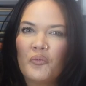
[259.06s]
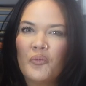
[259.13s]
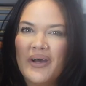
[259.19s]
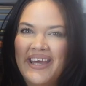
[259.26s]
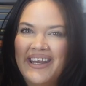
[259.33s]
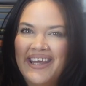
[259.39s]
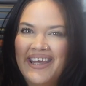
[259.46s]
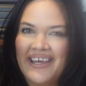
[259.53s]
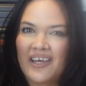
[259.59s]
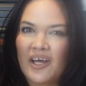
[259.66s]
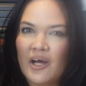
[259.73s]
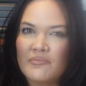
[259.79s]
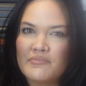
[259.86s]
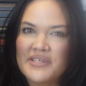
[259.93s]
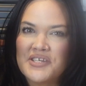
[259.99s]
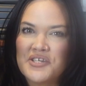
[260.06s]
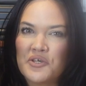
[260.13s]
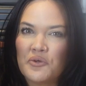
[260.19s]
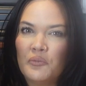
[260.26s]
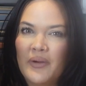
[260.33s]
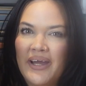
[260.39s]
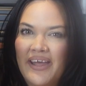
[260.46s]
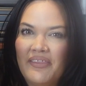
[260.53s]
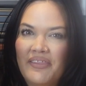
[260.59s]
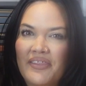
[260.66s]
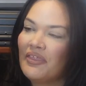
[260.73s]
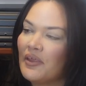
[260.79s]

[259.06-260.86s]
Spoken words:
When it comes to width,